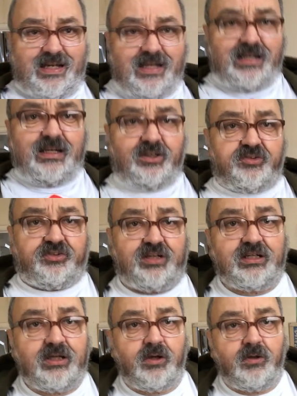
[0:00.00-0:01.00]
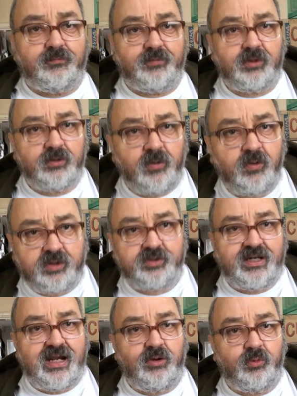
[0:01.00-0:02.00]
easing of
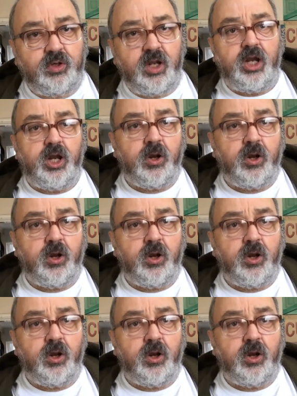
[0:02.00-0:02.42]
lockdown